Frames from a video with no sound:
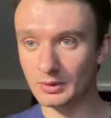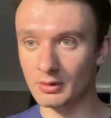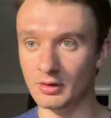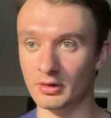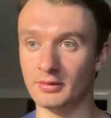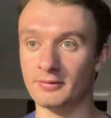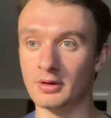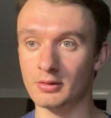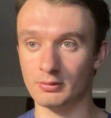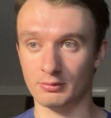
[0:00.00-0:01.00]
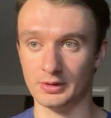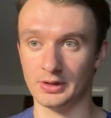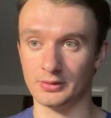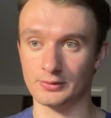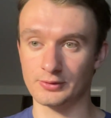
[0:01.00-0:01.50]
of running an
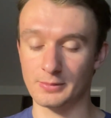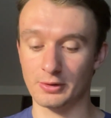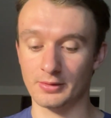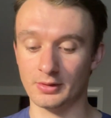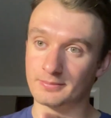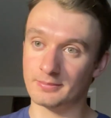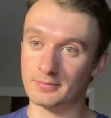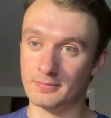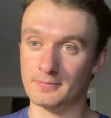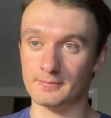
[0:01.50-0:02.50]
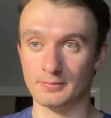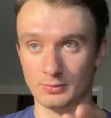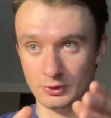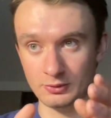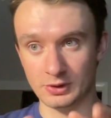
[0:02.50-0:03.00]
ultramarathon.
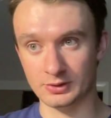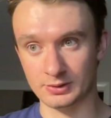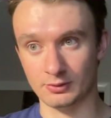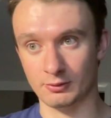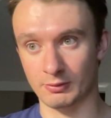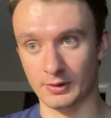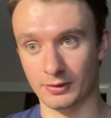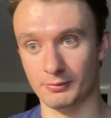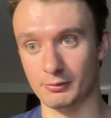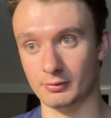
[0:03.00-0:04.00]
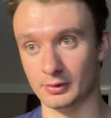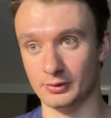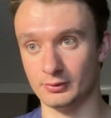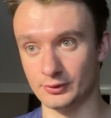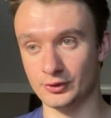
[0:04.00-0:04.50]
You can grit through an
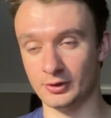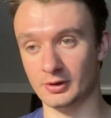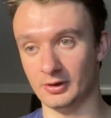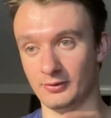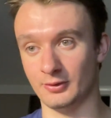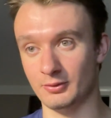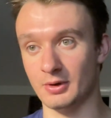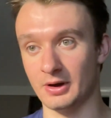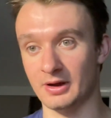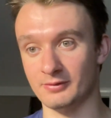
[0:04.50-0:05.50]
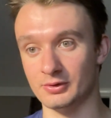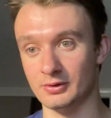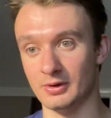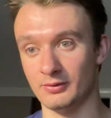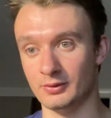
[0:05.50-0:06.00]
ultra if you do not have
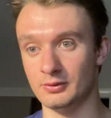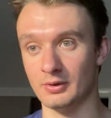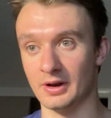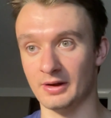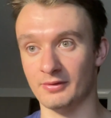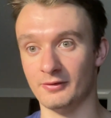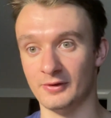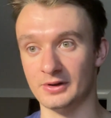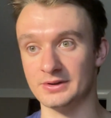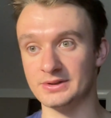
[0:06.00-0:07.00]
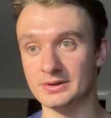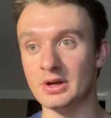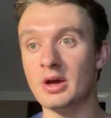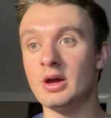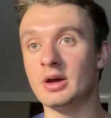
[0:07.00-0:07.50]
the fitness.
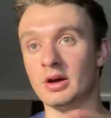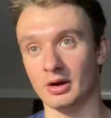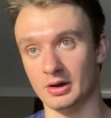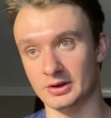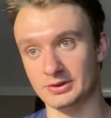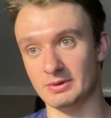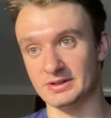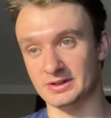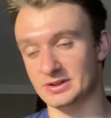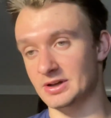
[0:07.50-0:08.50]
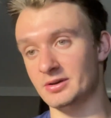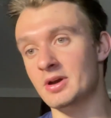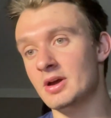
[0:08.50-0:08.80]
So as I said,